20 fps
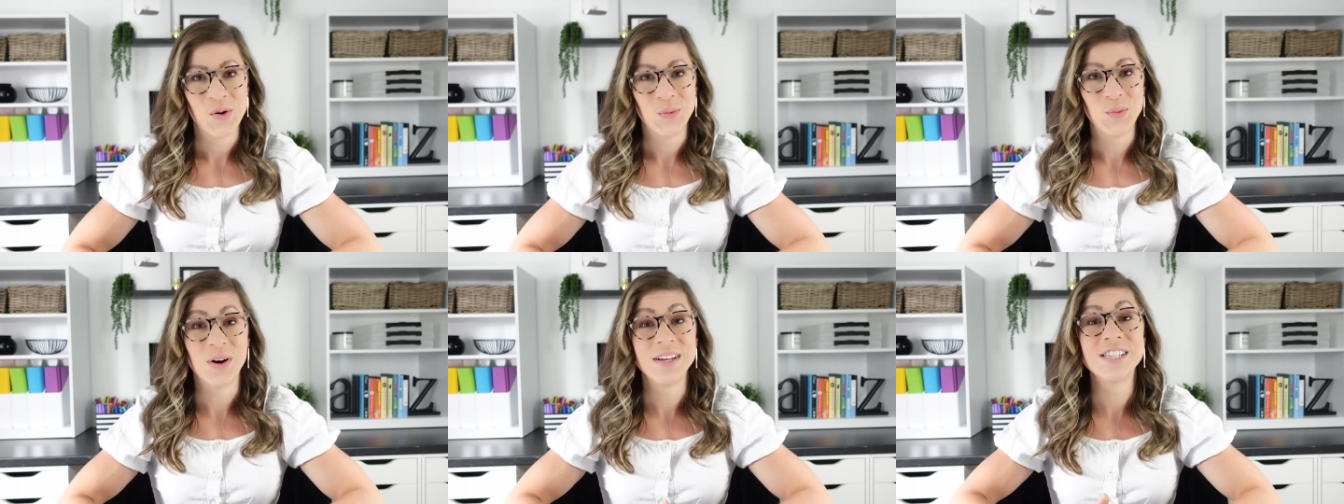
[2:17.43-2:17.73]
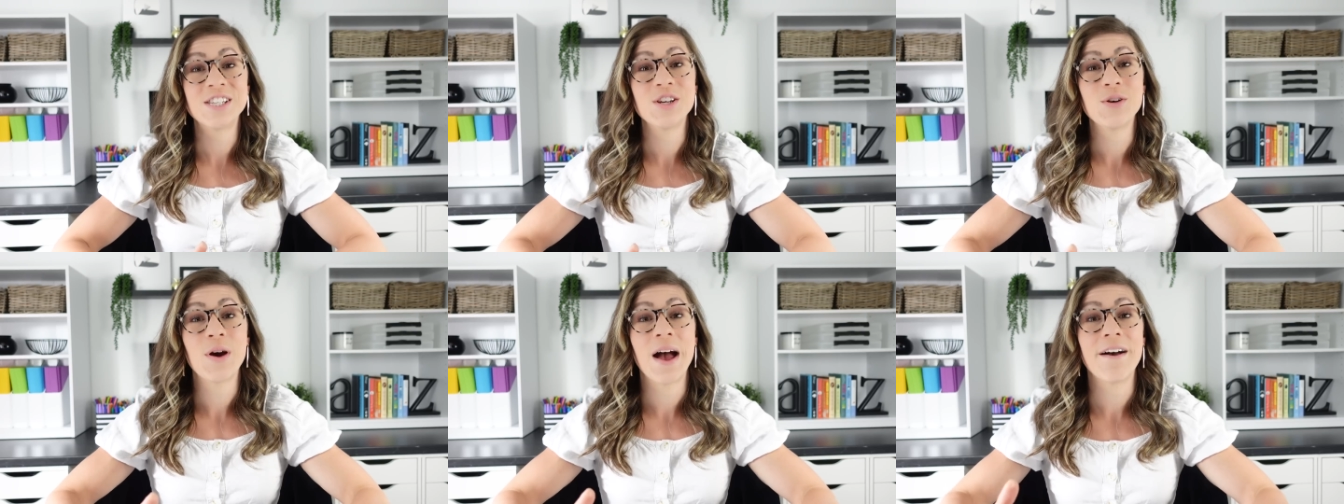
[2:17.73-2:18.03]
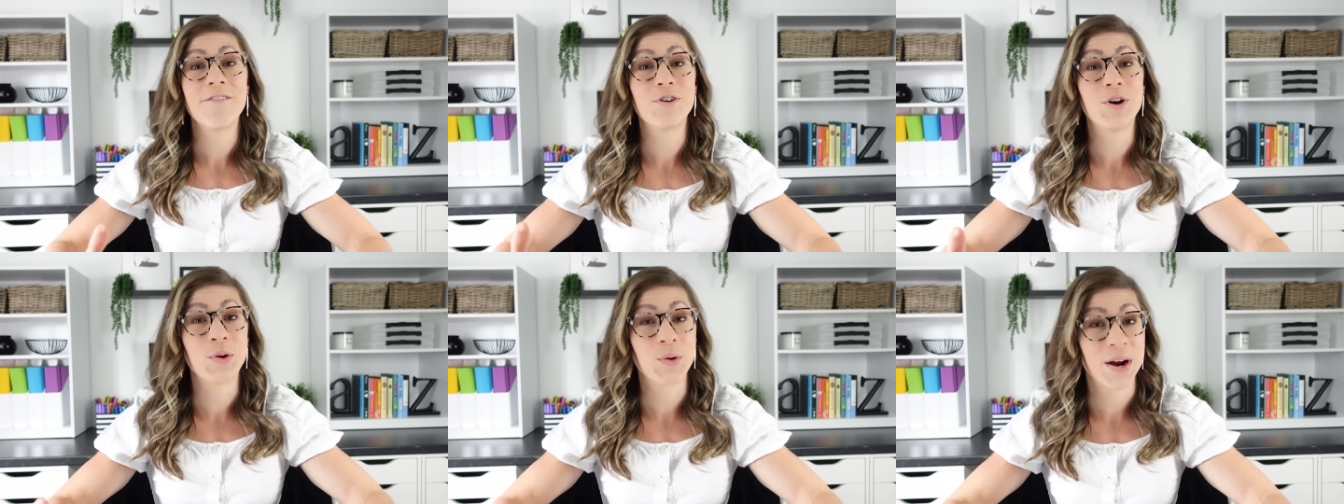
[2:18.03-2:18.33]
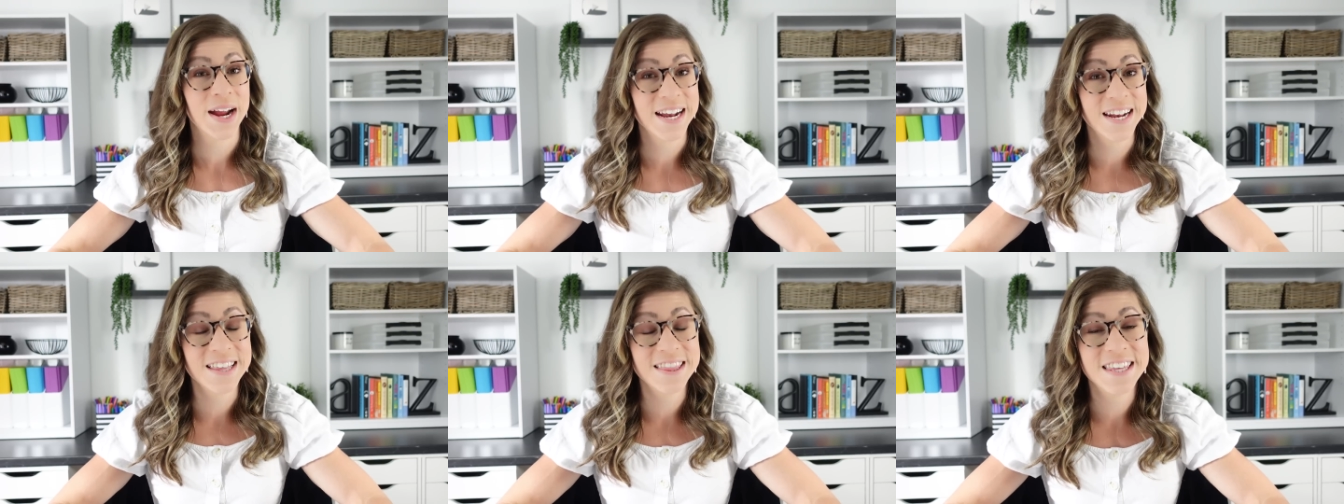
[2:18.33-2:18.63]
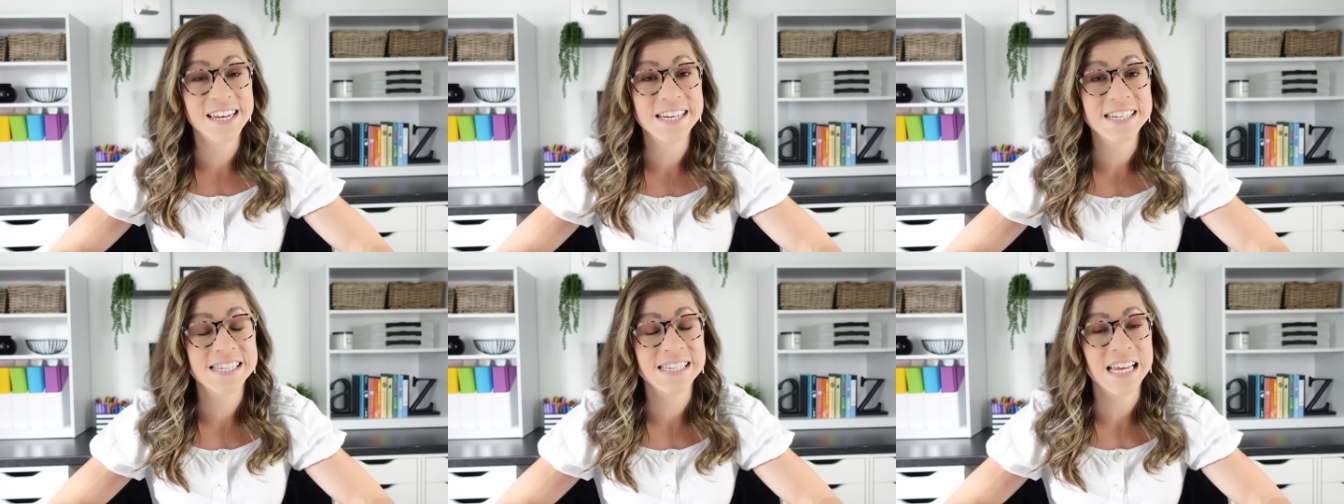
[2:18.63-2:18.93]
Once you have graded
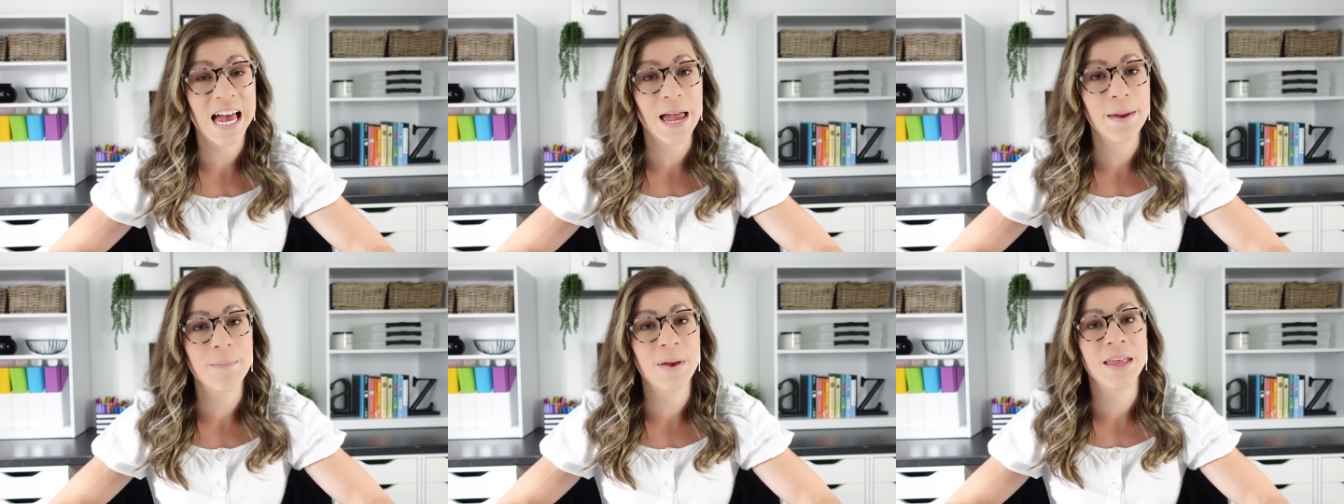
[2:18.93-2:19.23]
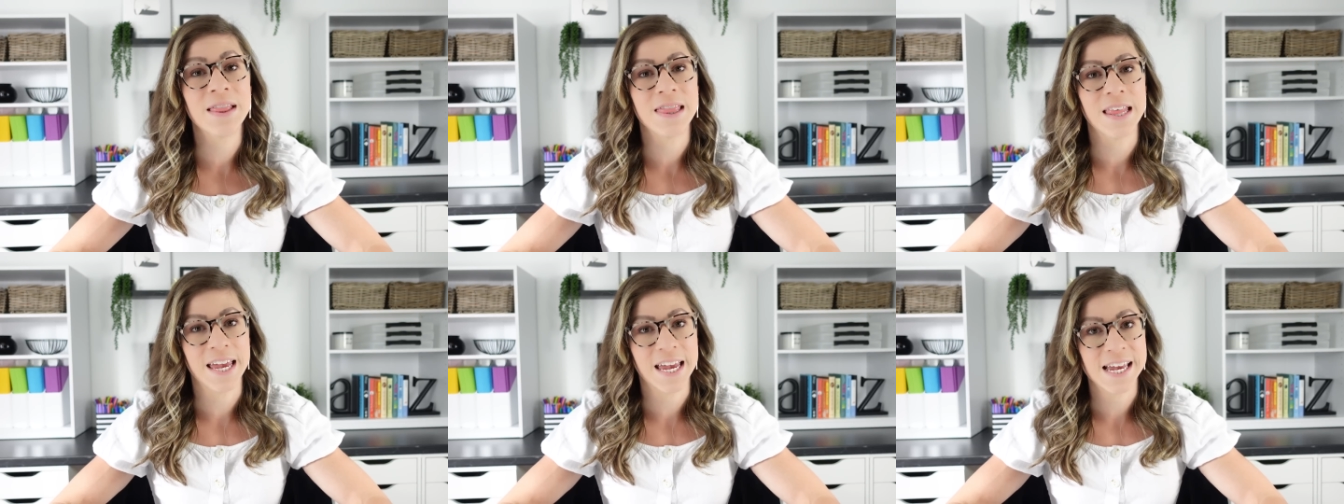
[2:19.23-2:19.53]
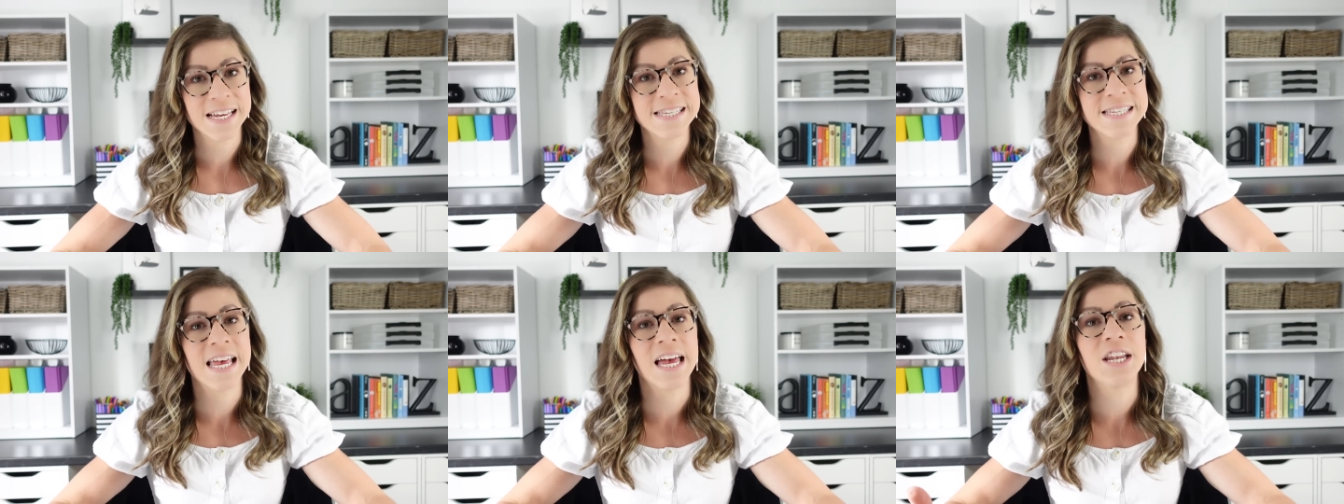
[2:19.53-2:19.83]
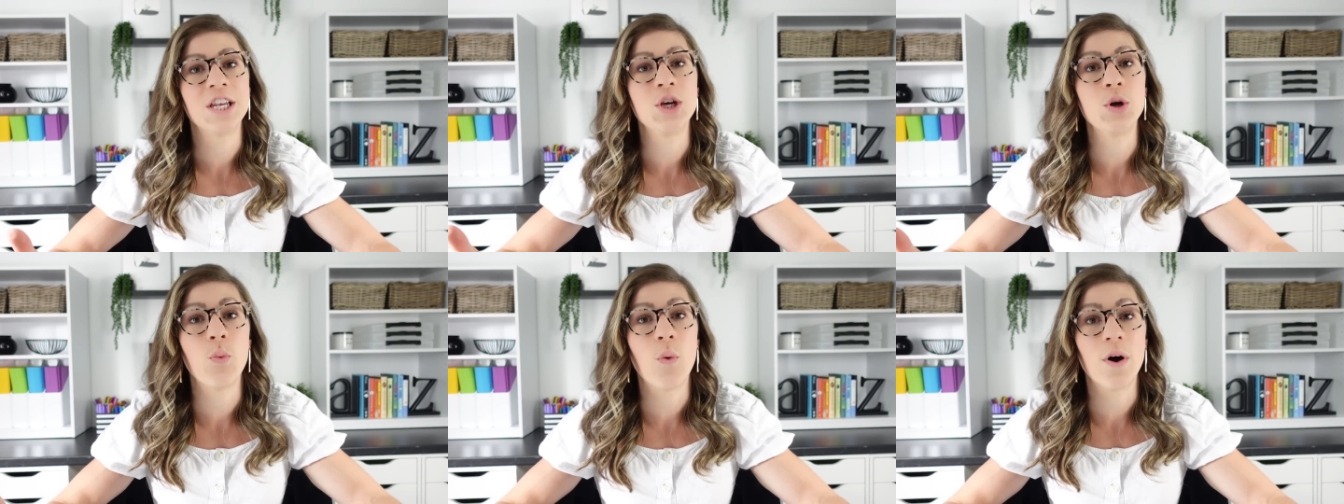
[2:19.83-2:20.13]
the assignment, like I said, you